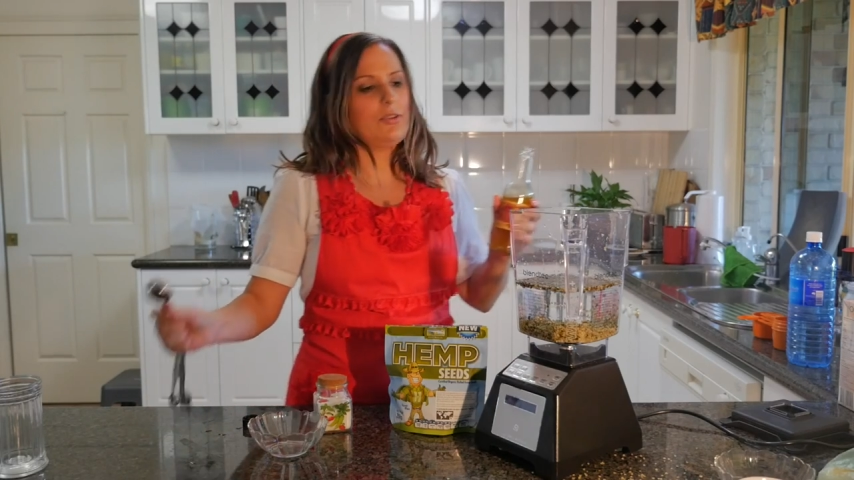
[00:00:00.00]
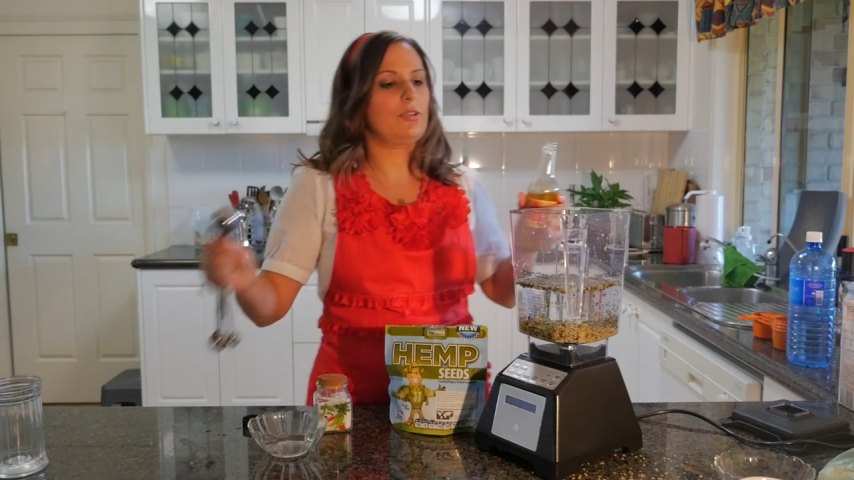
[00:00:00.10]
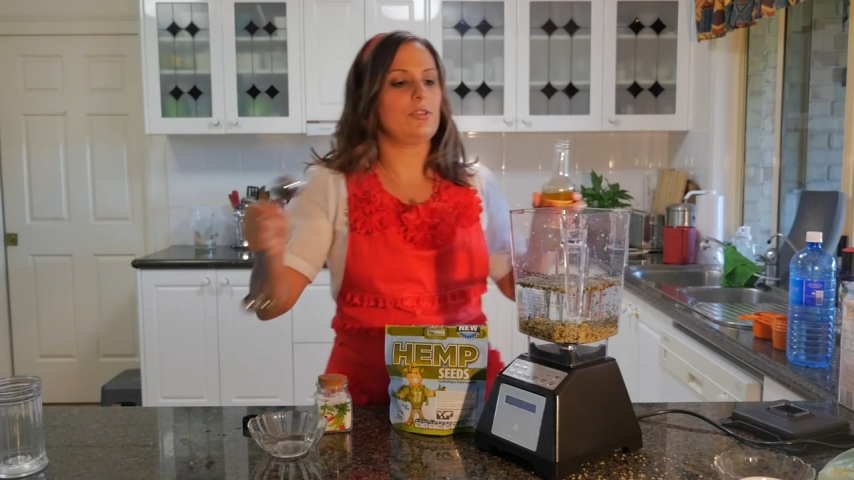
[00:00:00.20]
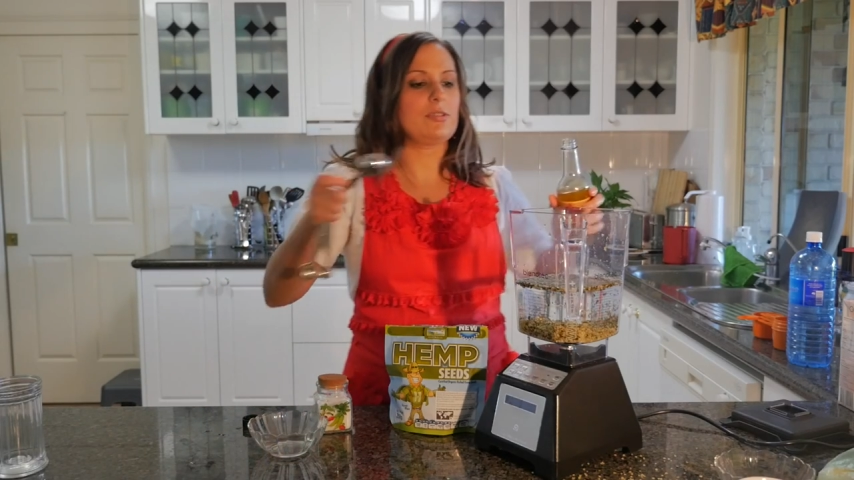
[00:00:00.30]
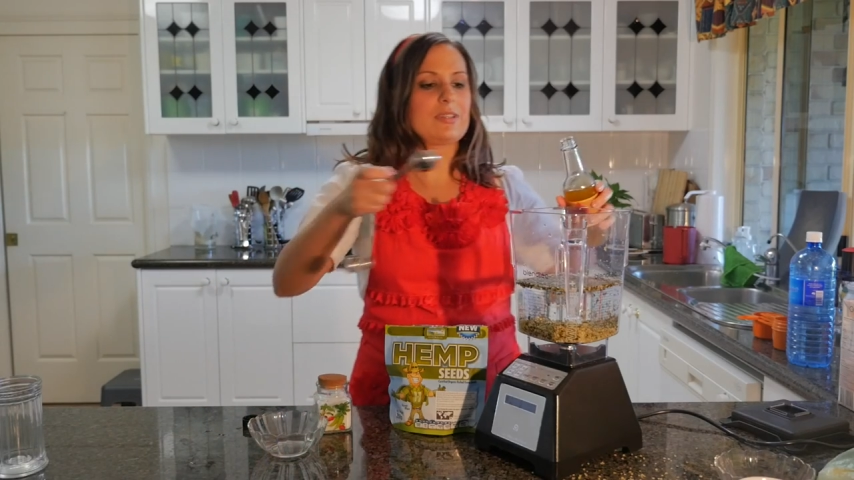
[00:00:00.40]
You
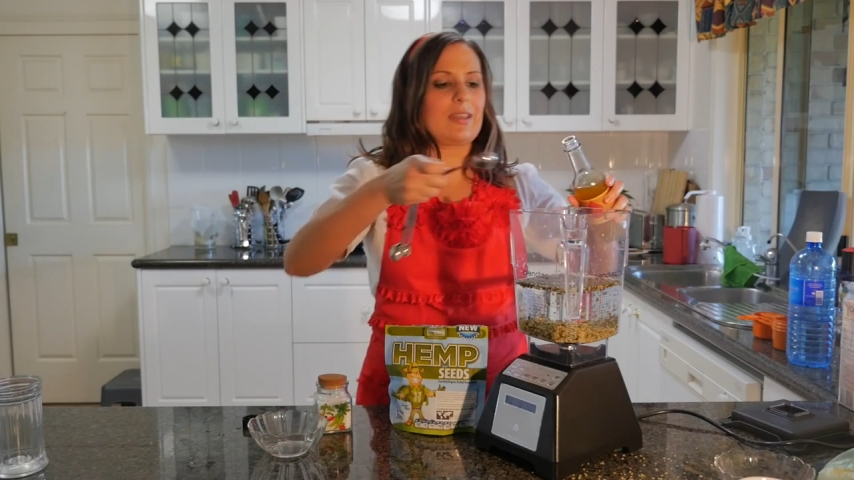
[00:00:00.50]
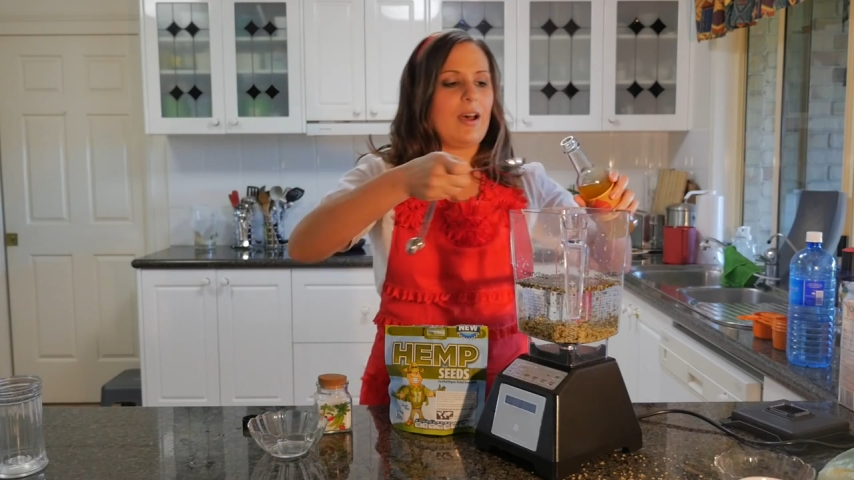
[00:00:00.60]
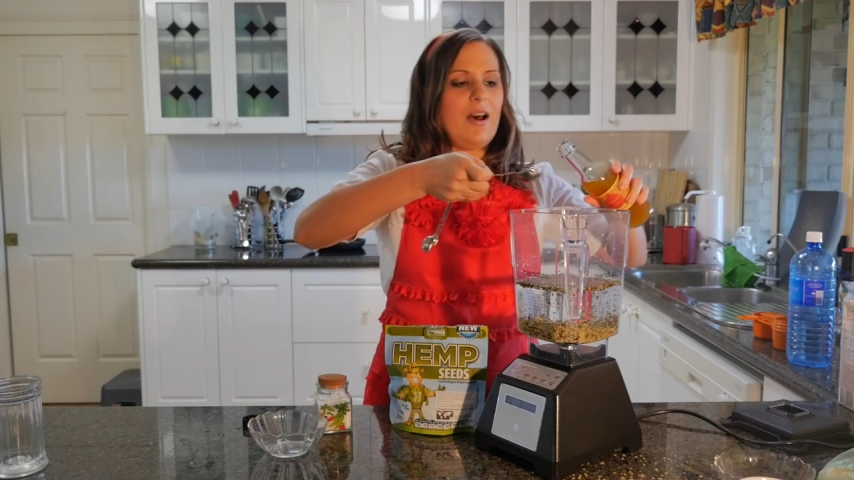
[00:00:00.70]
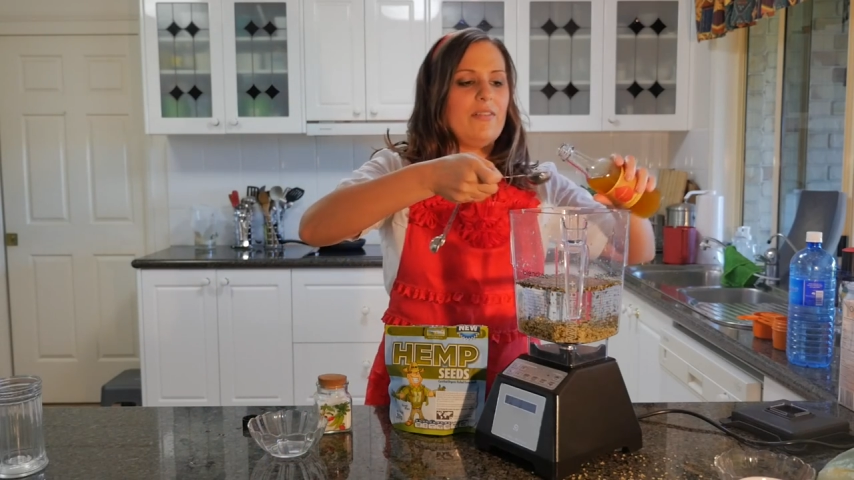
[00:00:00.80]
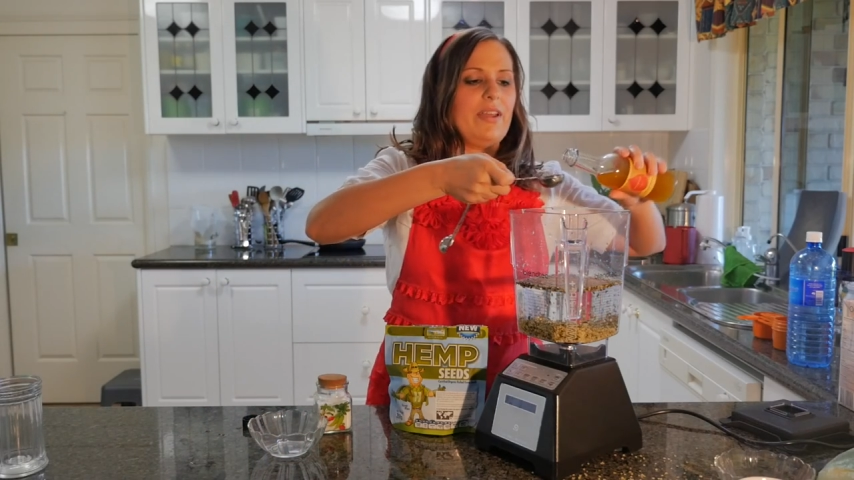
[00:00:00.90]
can use
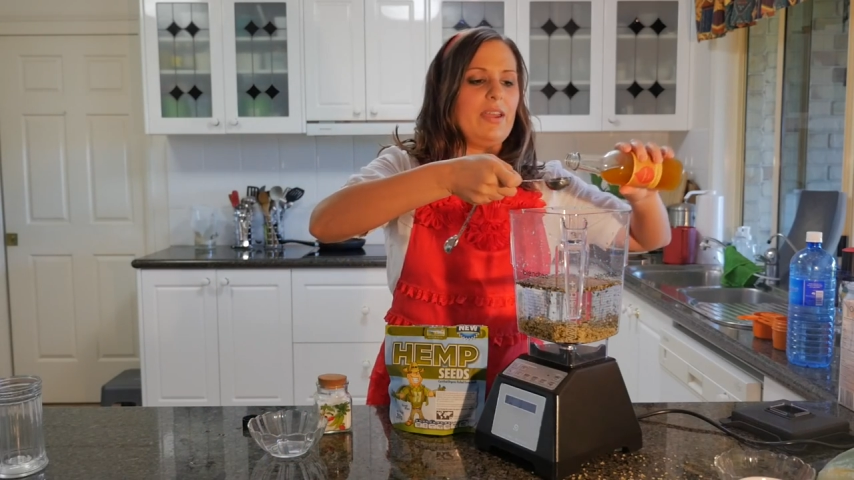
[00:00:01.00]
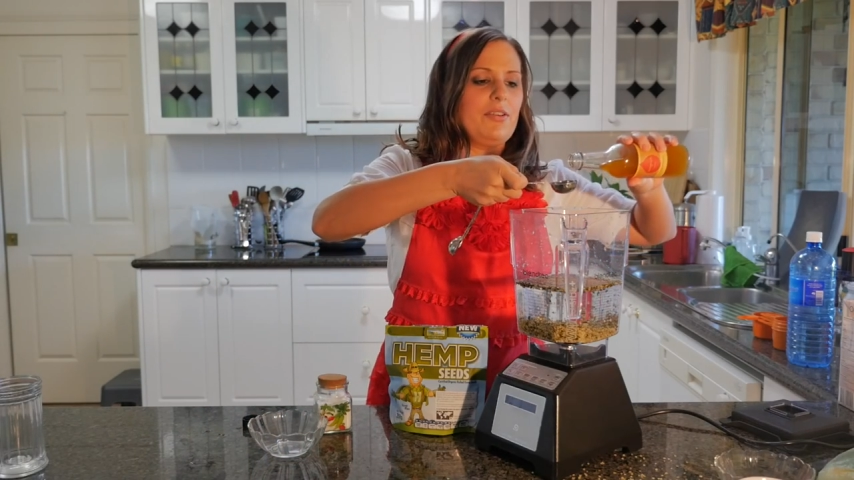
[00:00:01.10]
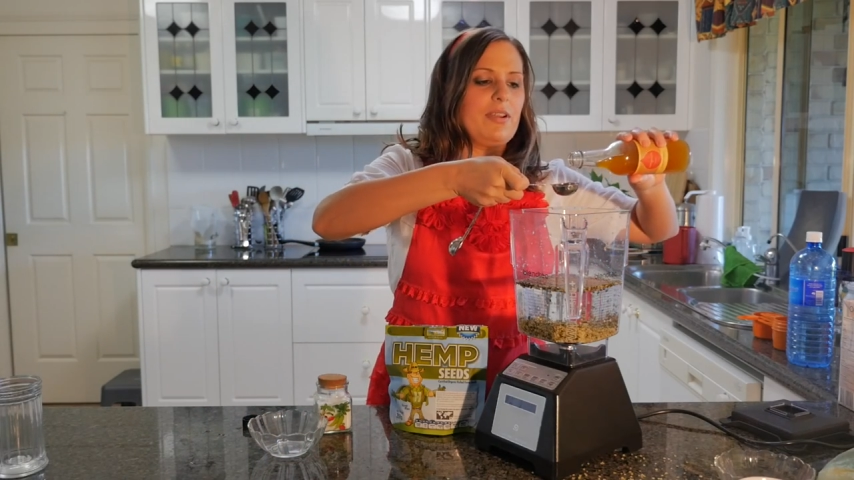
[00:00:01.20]
agave or